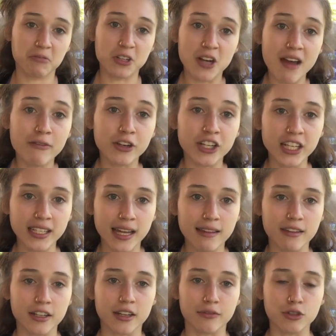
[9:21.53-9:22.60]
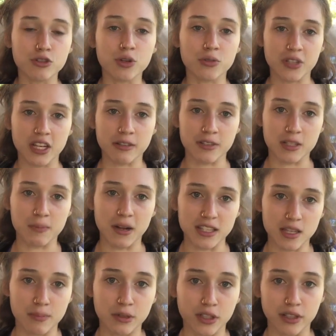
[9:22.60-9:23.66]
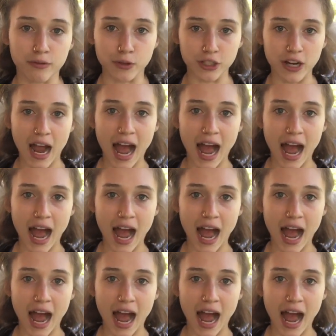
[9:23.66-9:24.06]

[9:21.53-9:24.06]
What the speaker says: never going to get there if you don't take responsibility for your